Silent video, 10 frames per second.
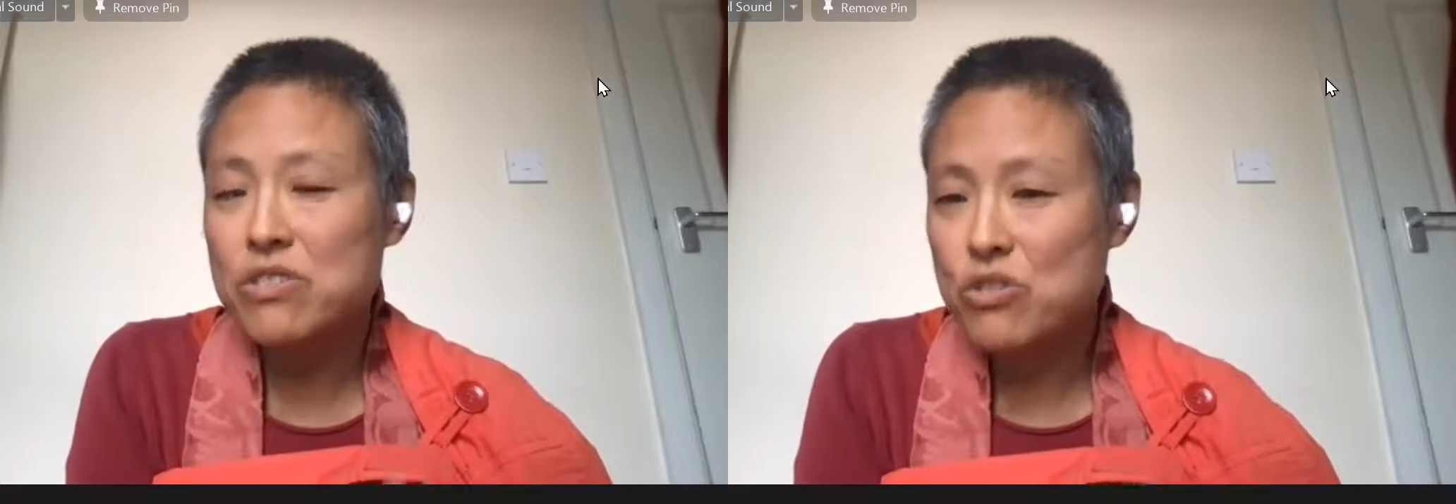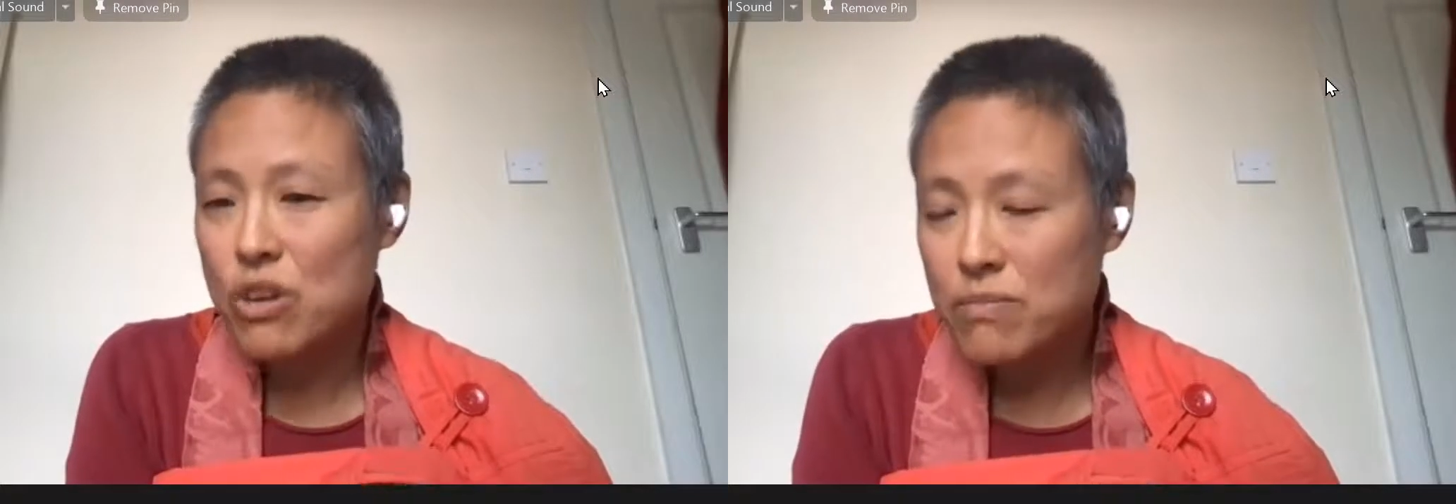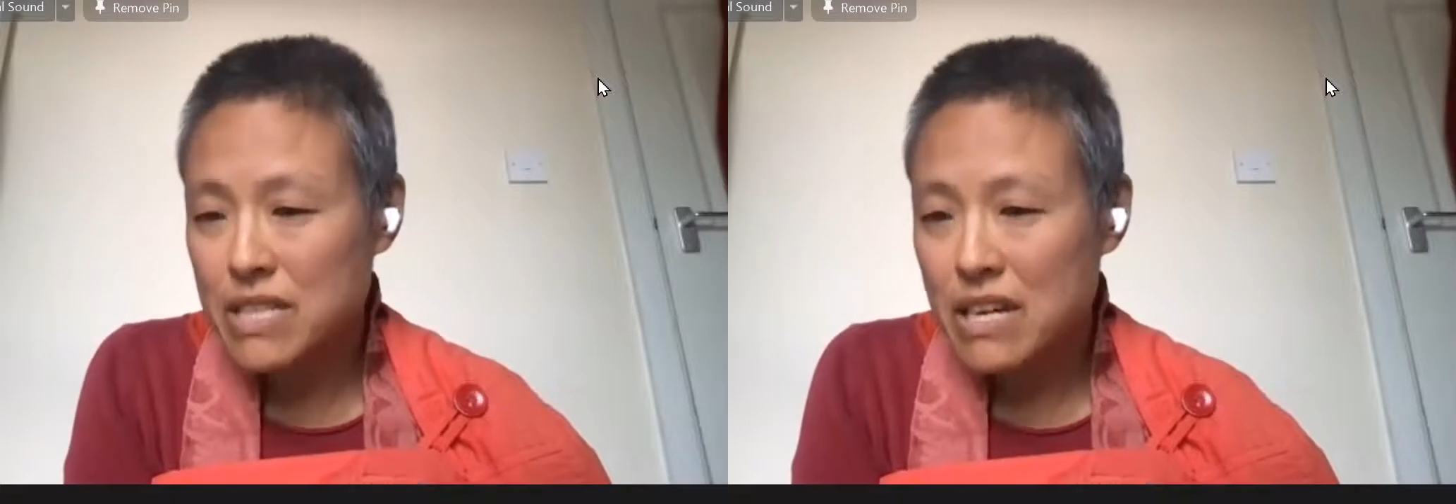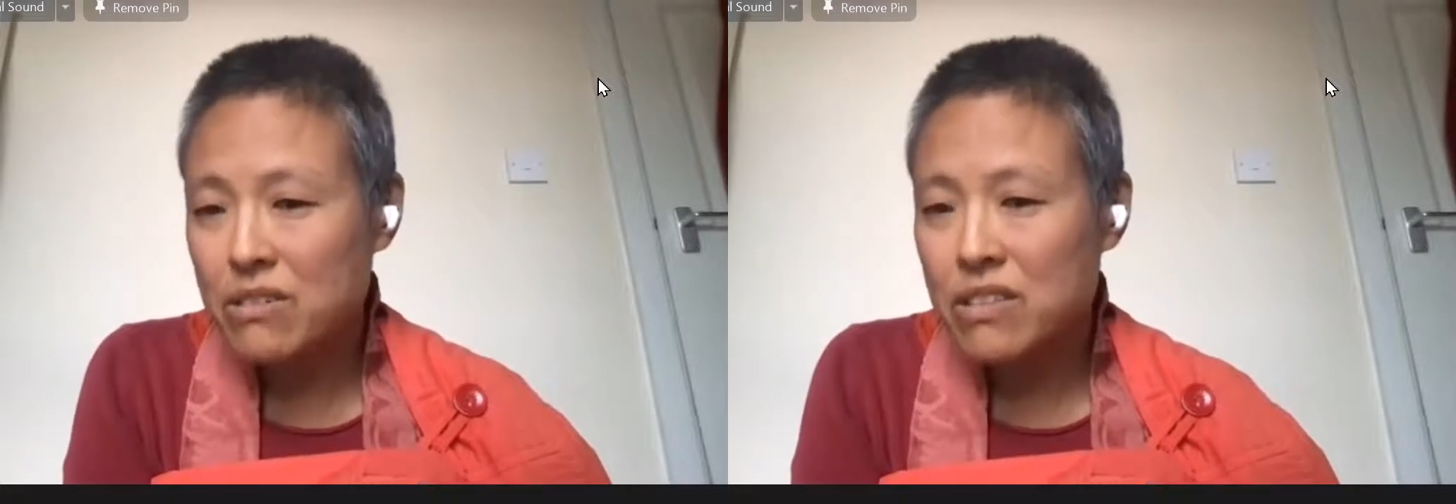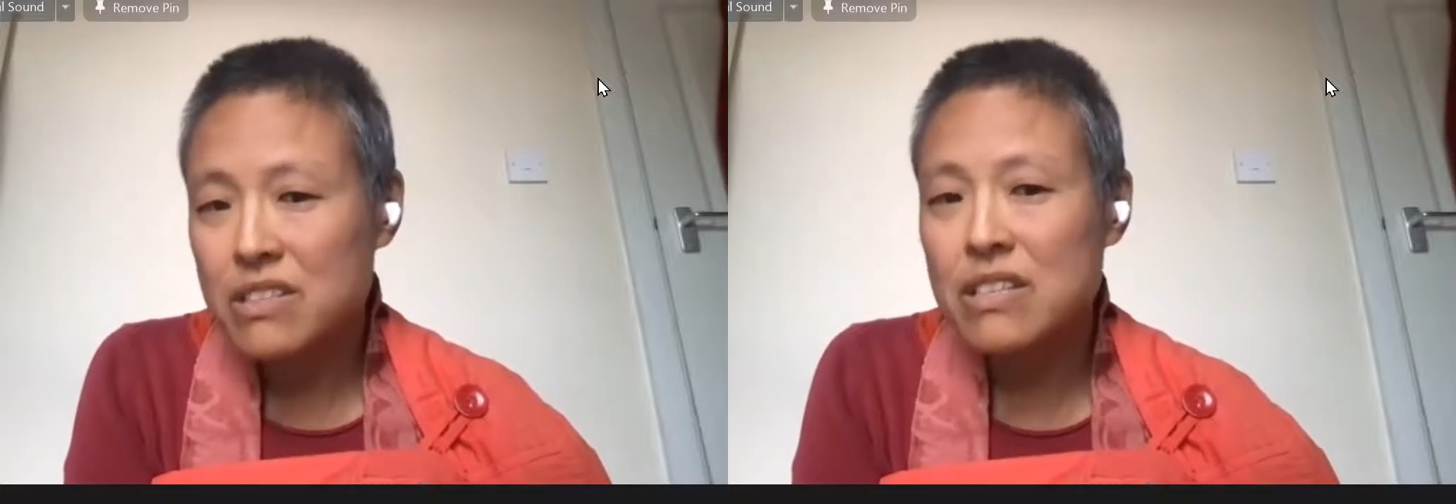drop down
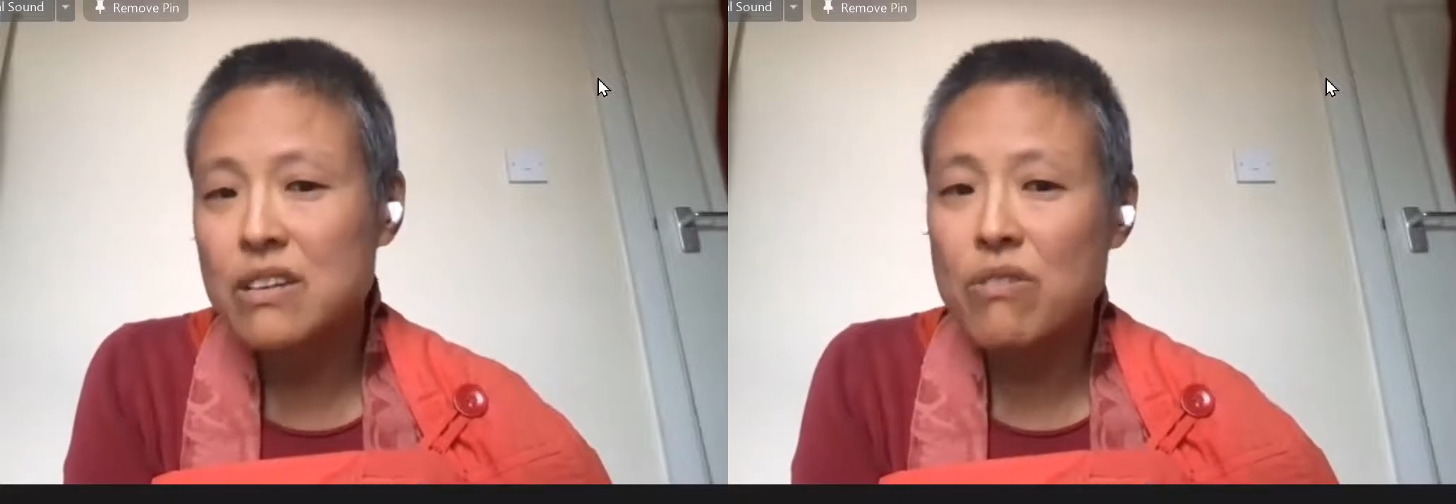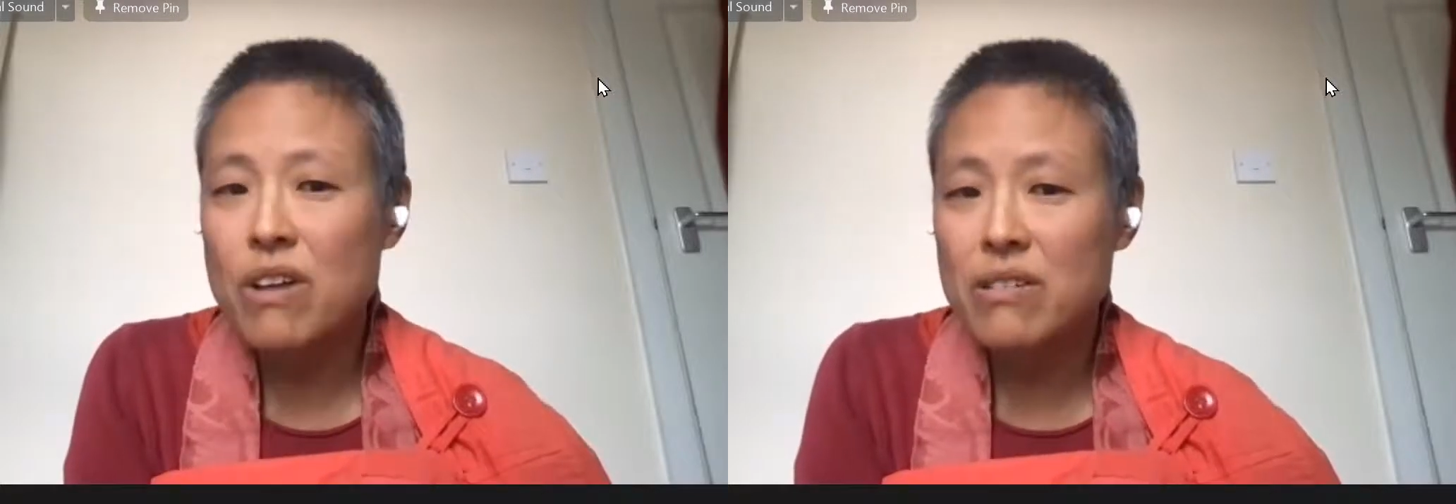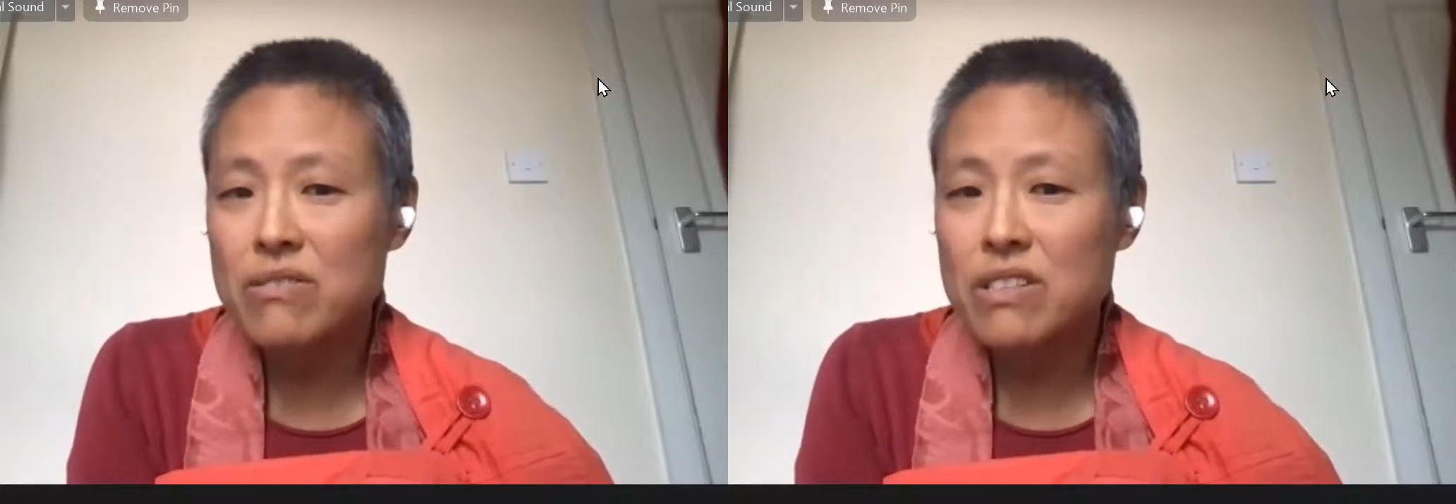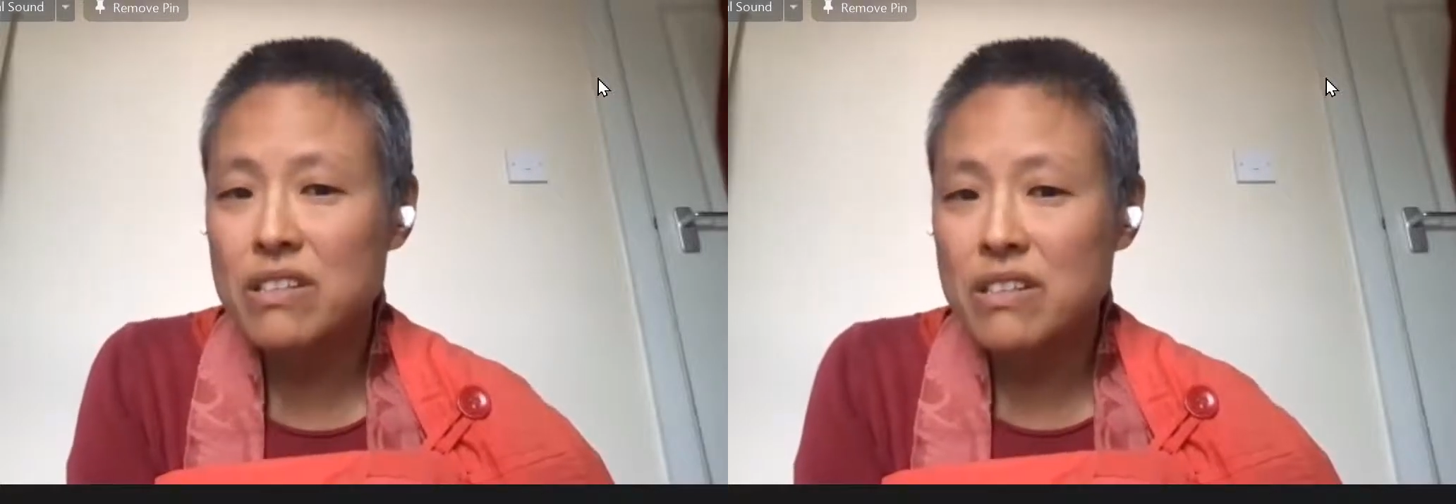into the ground.